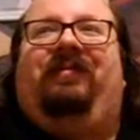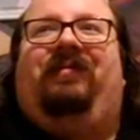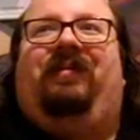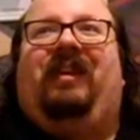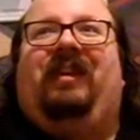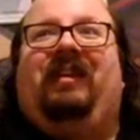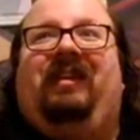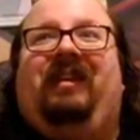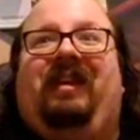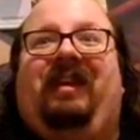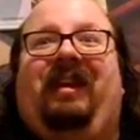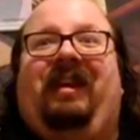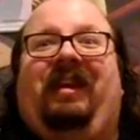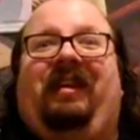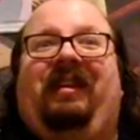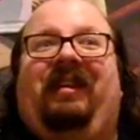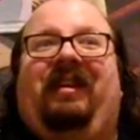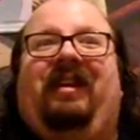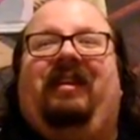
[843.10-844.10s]
fun
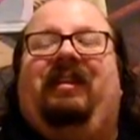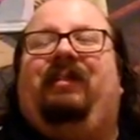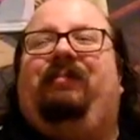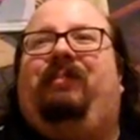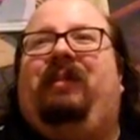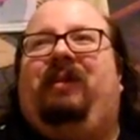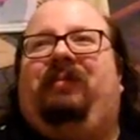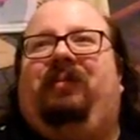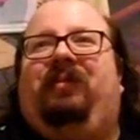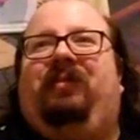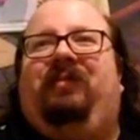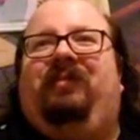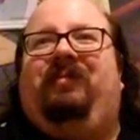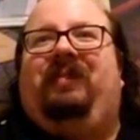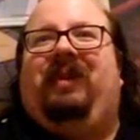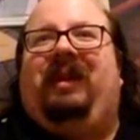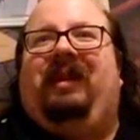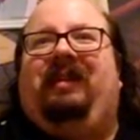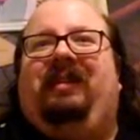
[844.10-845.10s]
thing, the people who
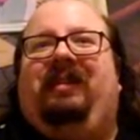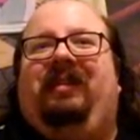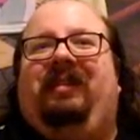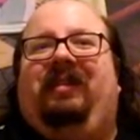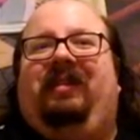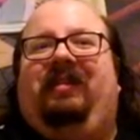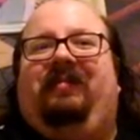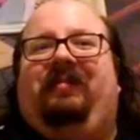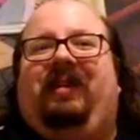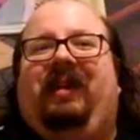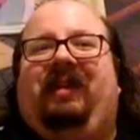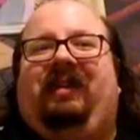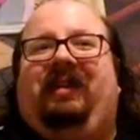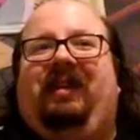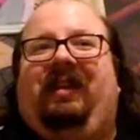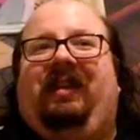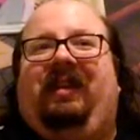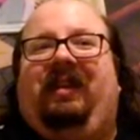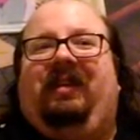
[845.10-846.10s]
make
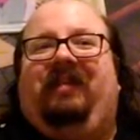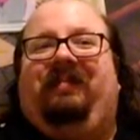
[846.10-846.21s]
the